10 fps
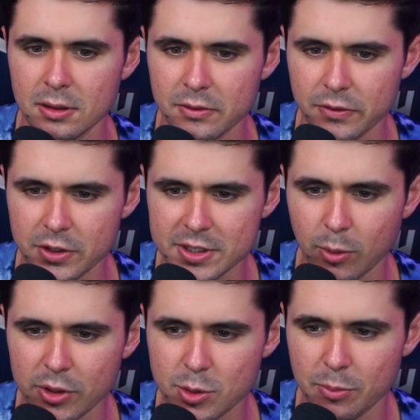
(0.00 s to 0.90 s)
First, I
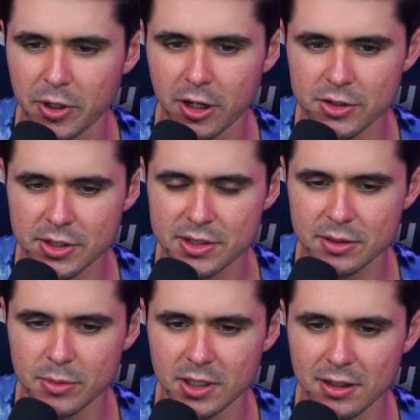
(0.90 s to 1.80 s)
want to apologize to
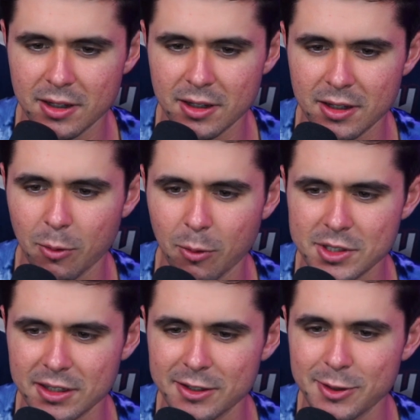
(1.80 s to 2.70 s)
me, and then I want
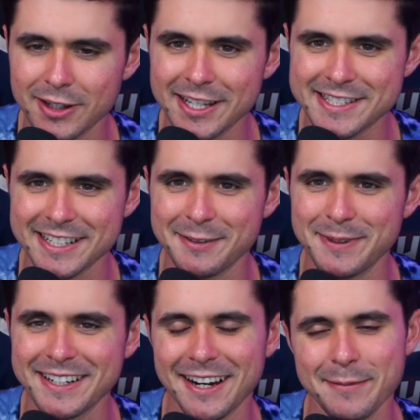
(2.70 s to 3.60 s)
you to listen to
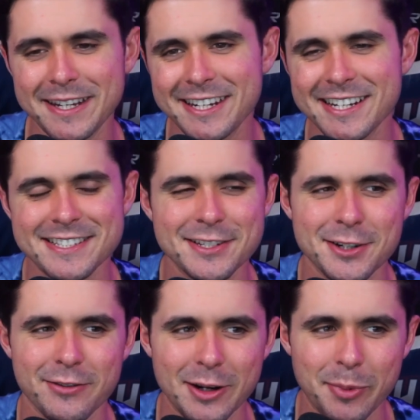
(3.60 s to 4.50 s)
me. I mean, he does
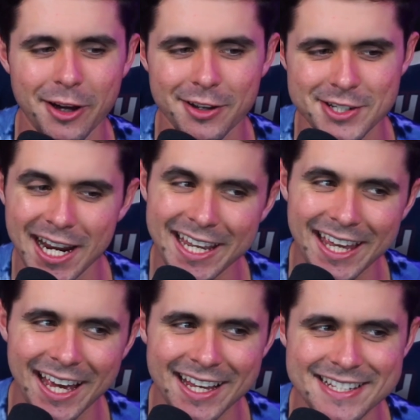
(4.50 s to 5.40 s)
deserve an apology, I
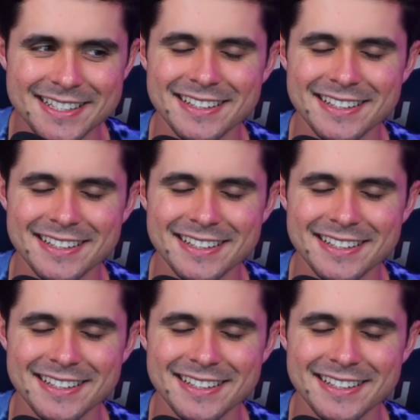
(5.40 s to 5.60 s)
guess.